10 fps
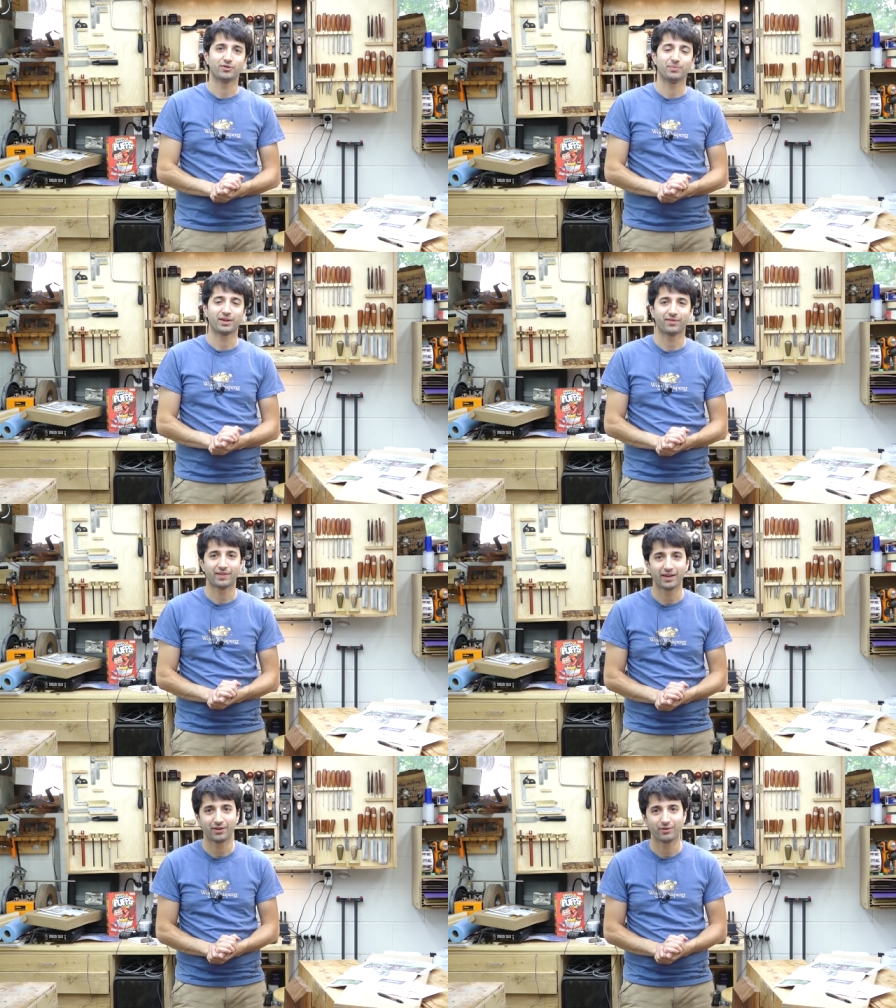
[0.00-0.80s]
So big
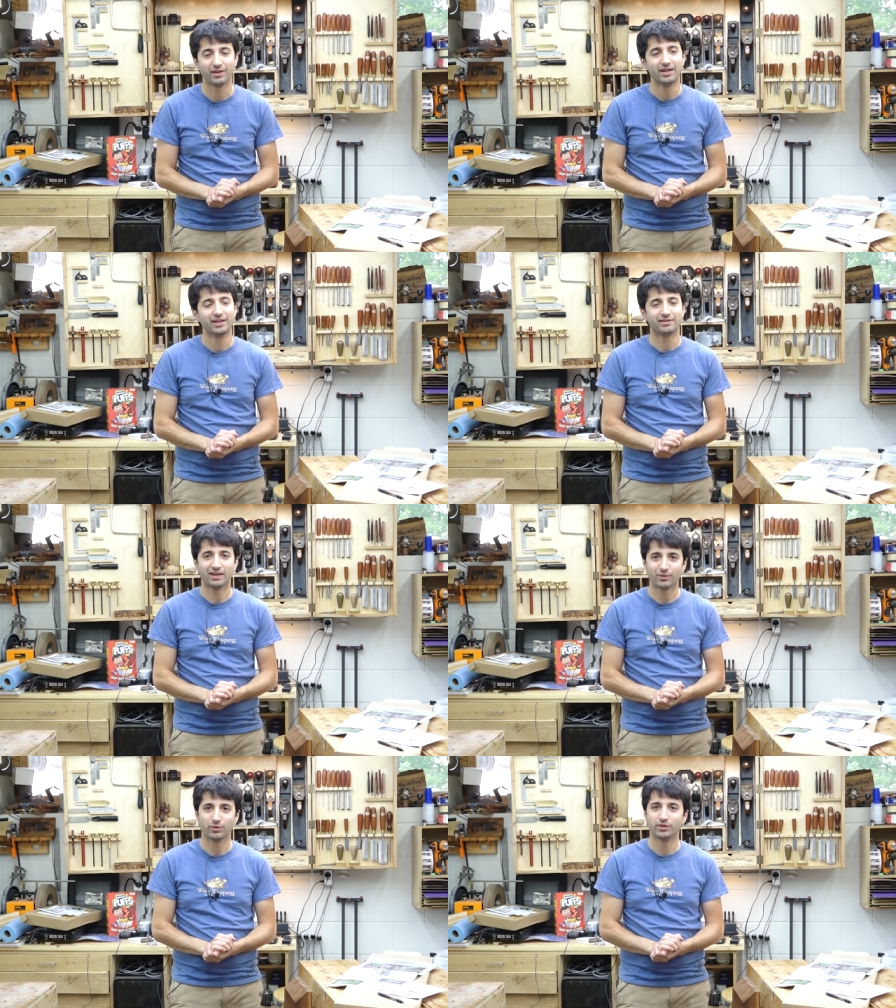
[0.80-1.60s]
thank you to
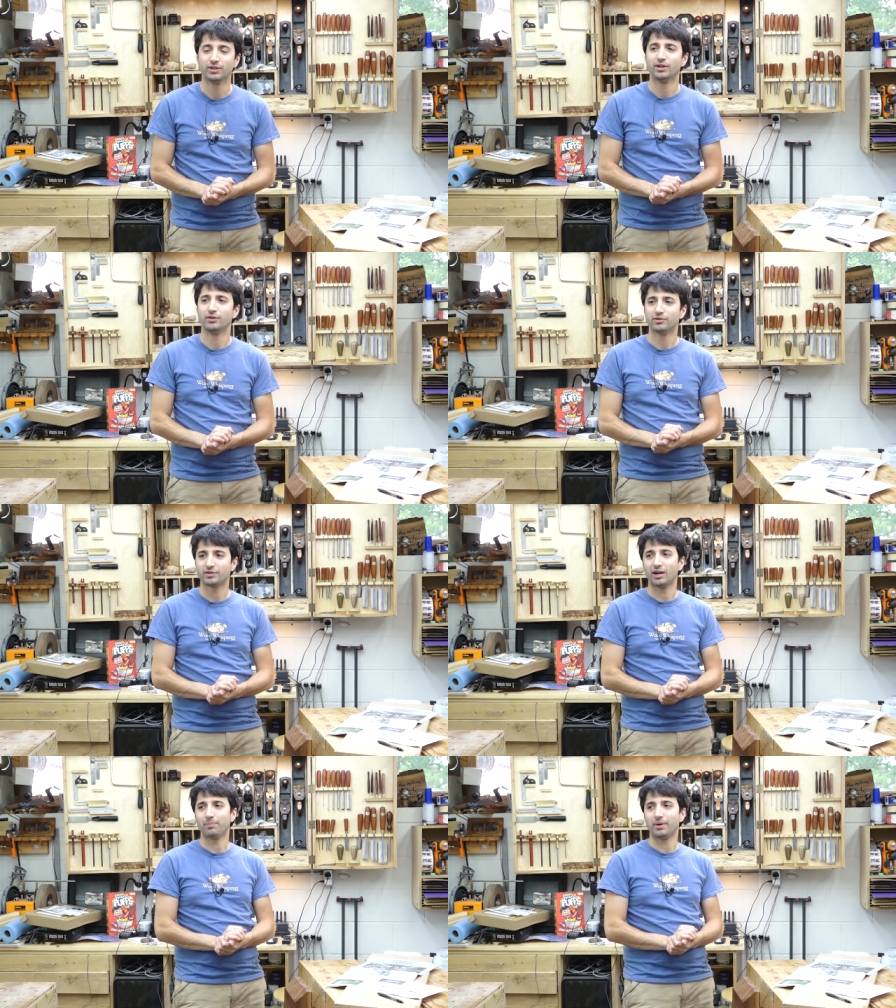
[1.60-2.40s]
everyone who
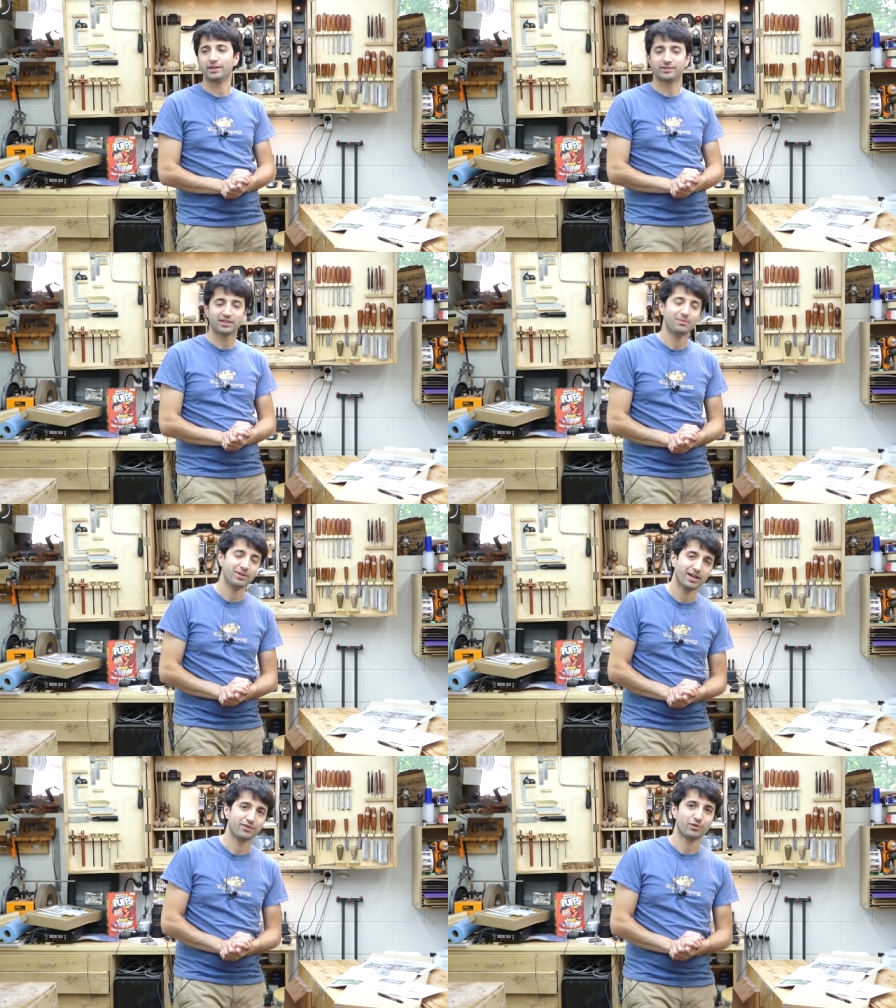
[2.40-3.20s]
stopped by to see
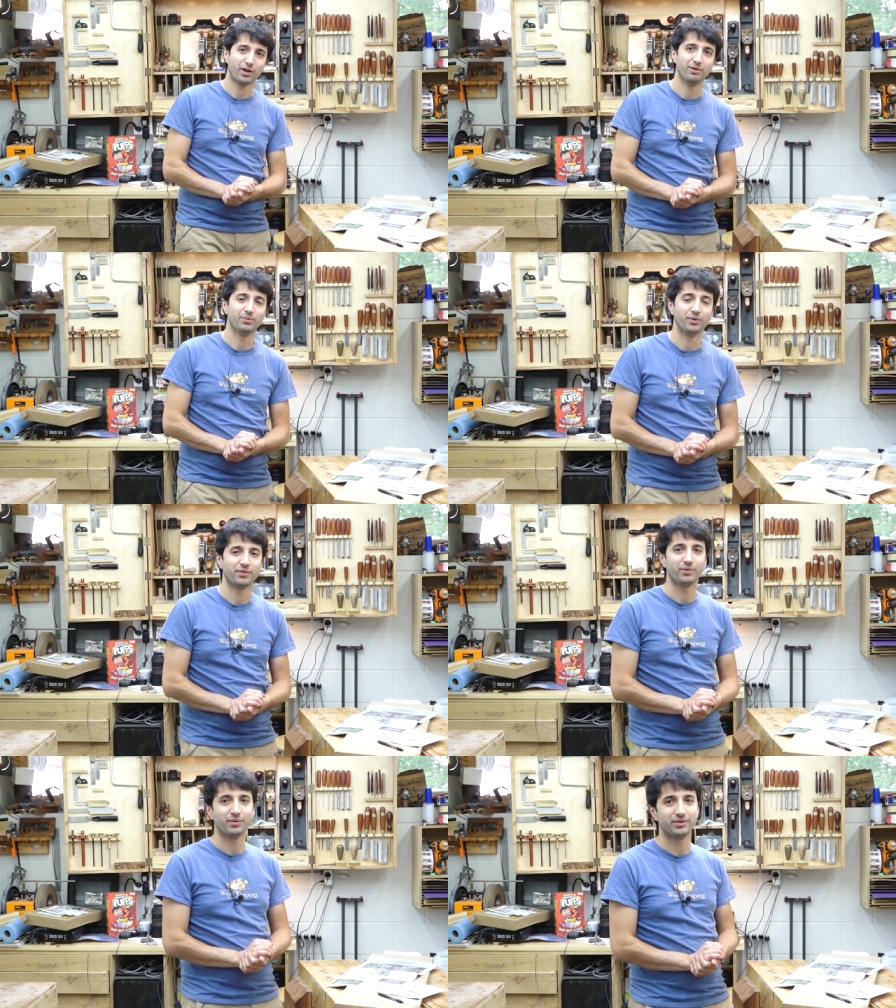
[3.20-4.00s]
me at the Triton
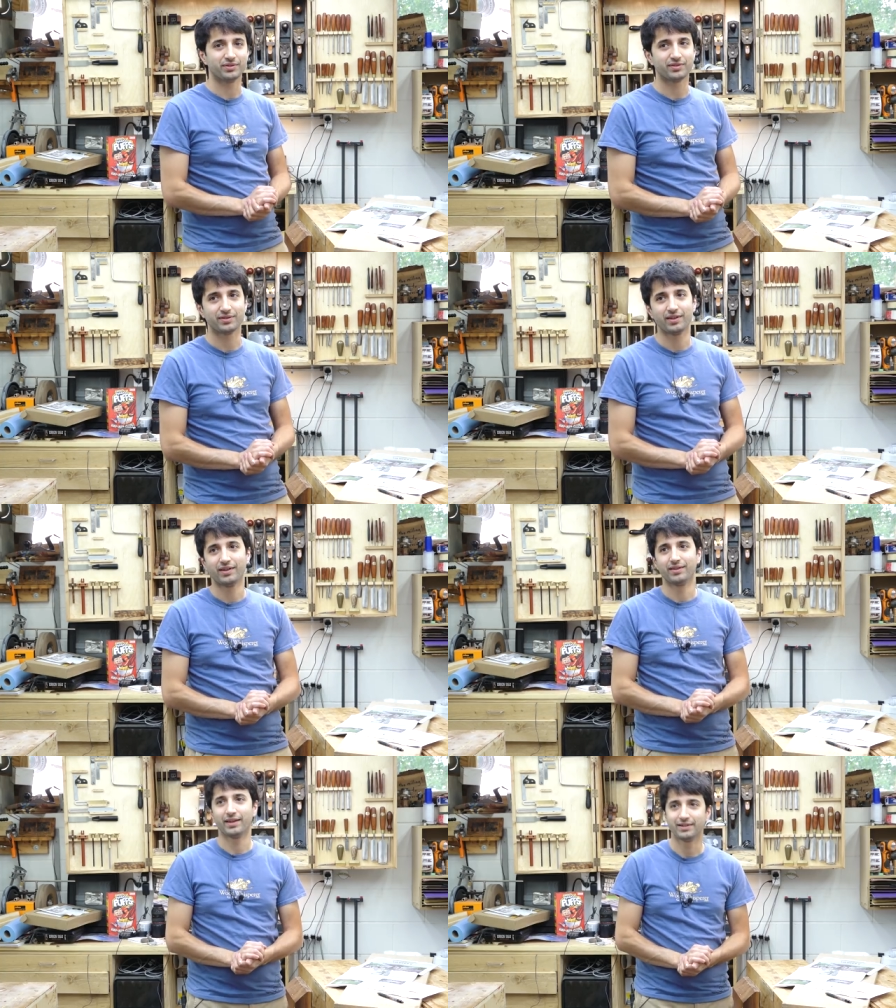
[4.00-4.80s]
booth. It was
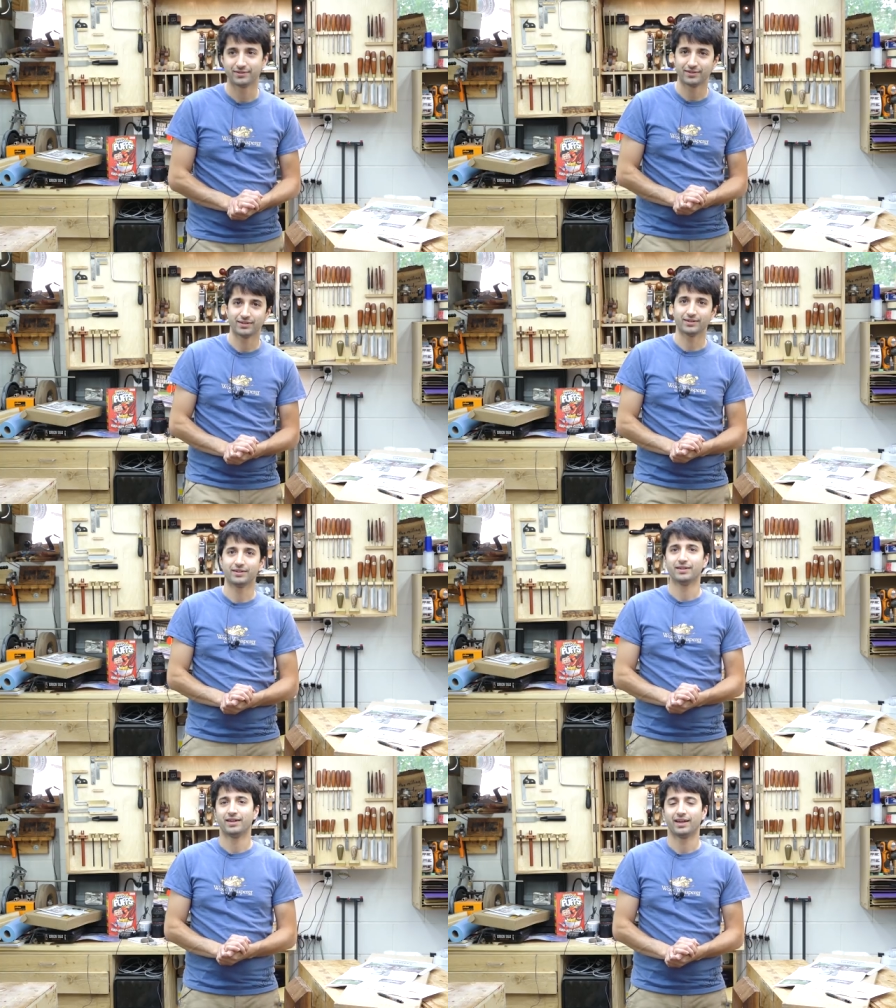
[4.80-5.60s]
nice to
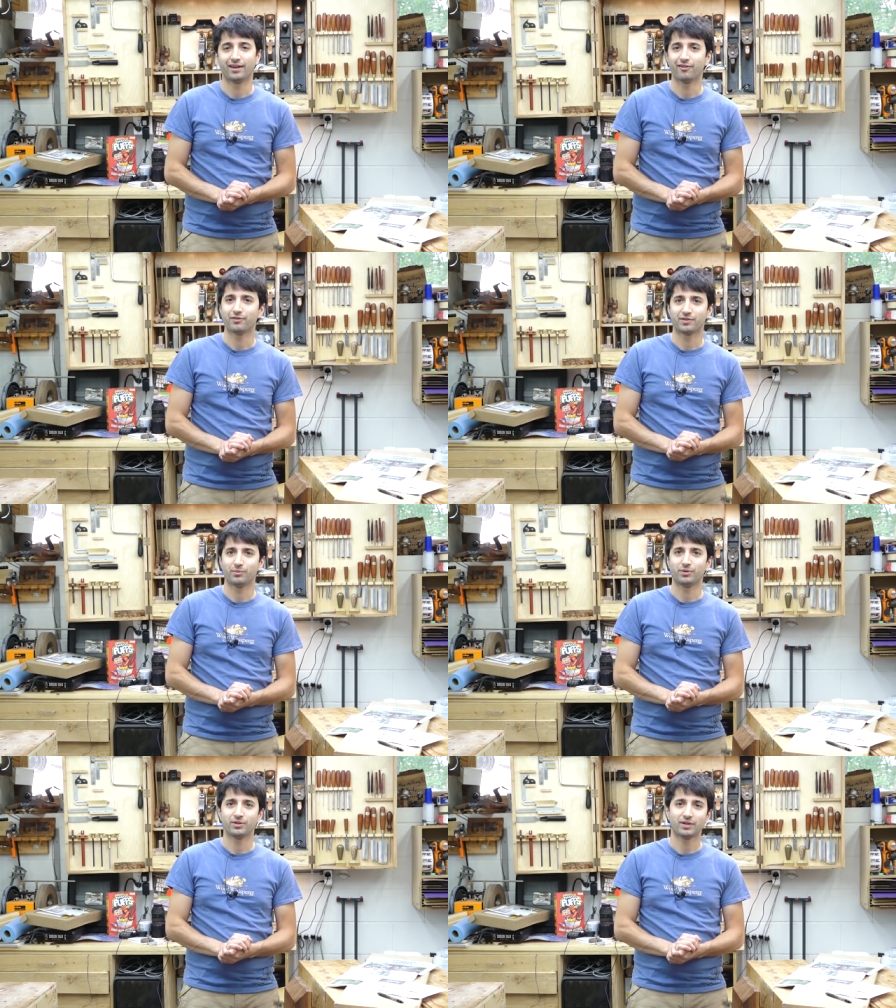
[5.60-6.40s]
have
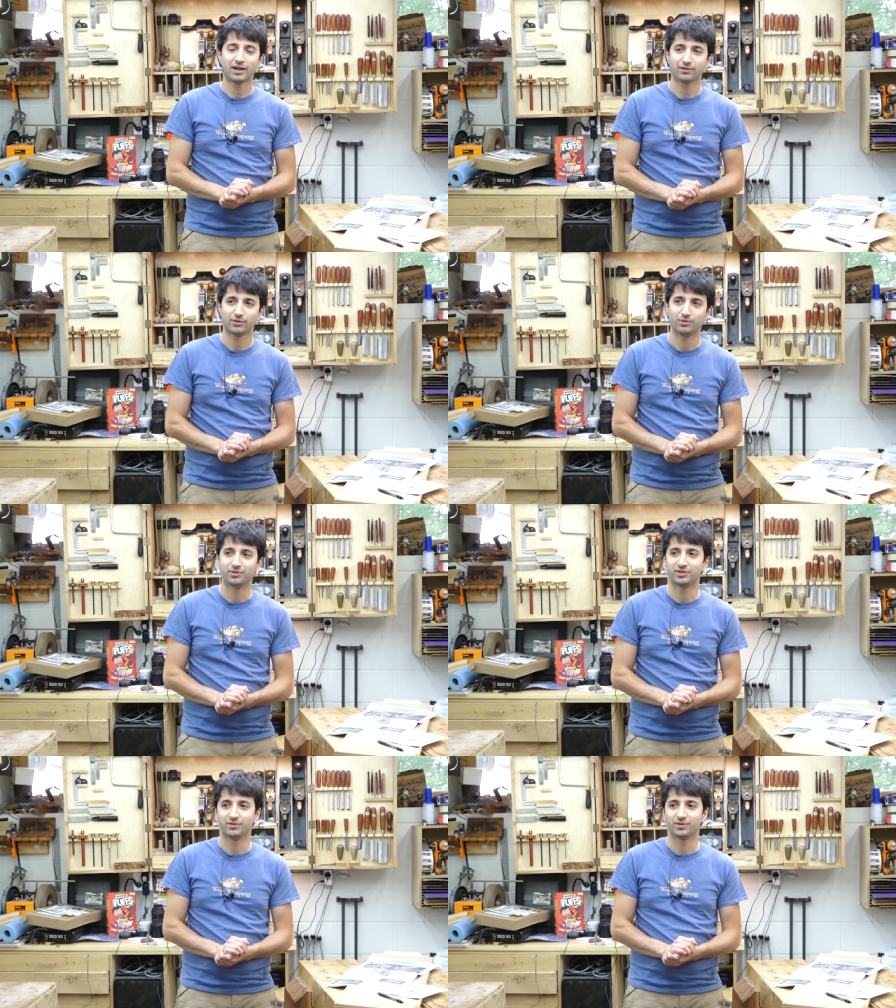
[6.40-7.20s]
someone to talk to
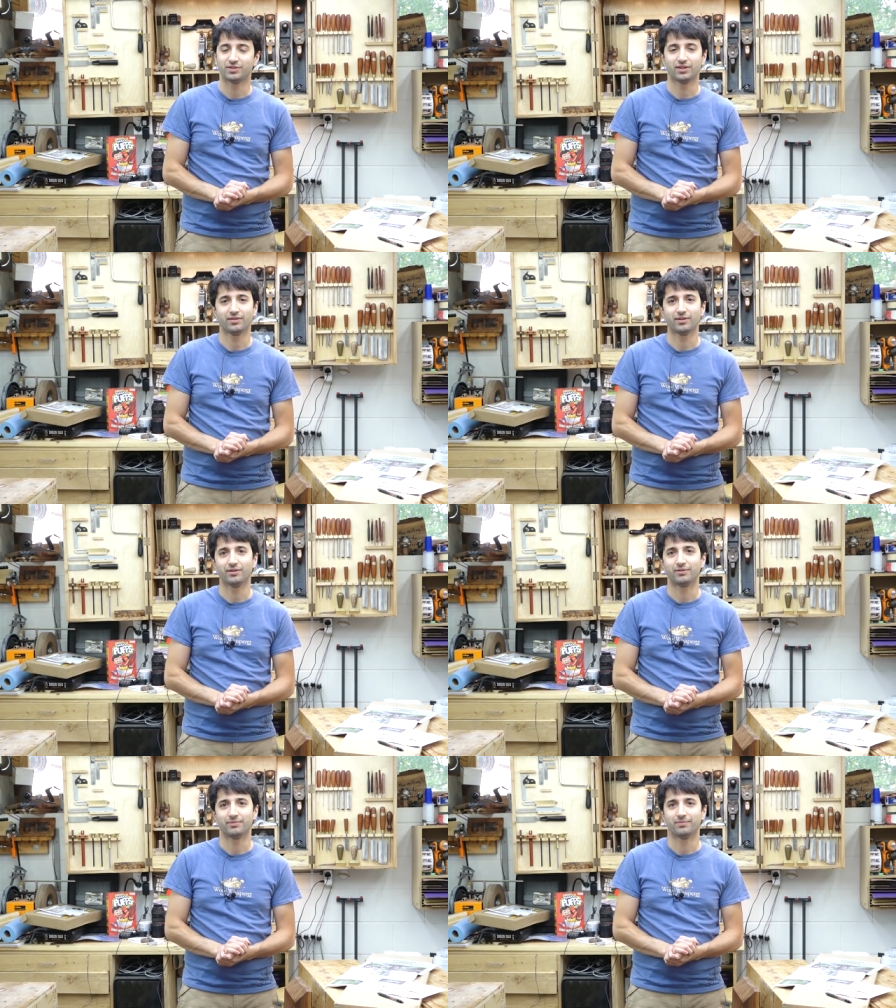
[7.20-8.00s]
instead of just sitting
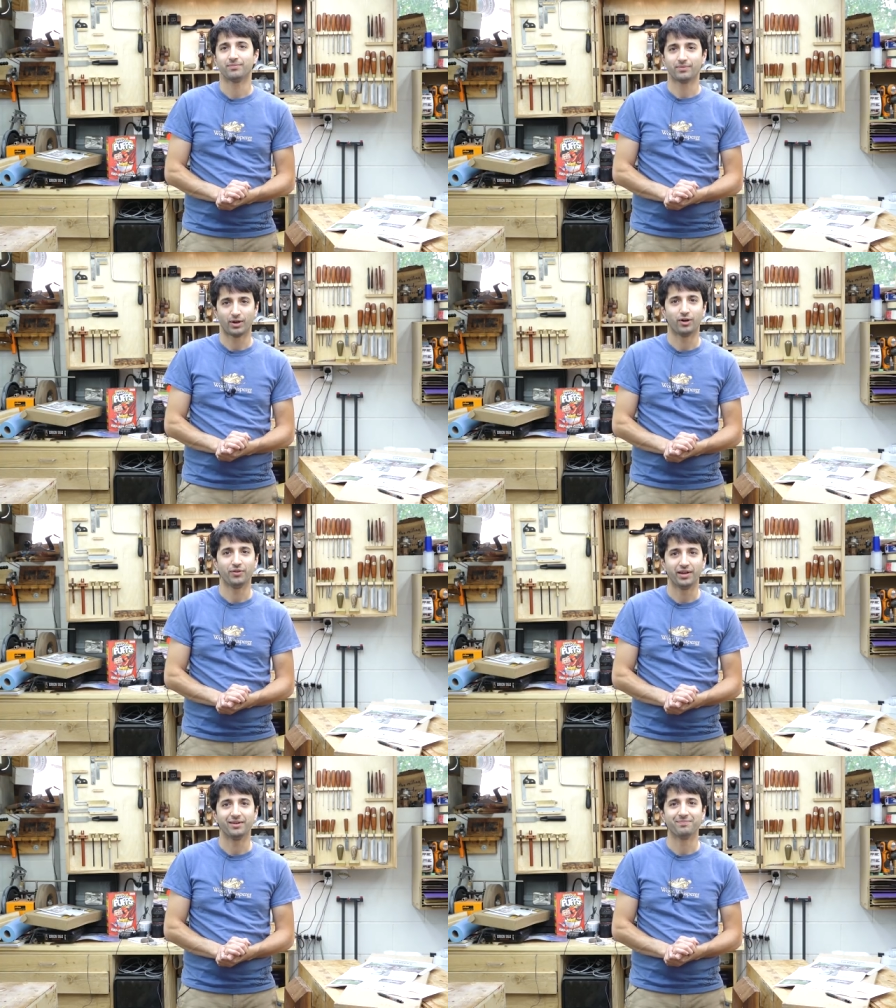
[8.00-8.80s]
there all
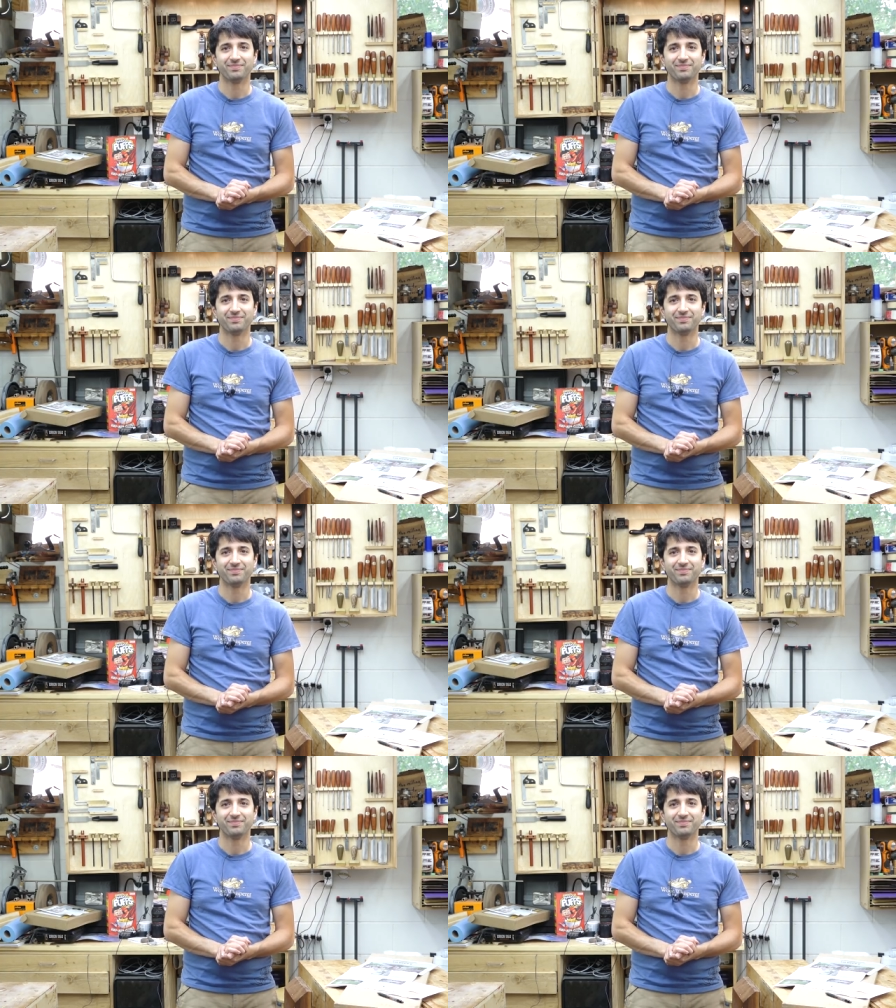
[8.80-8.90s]
day.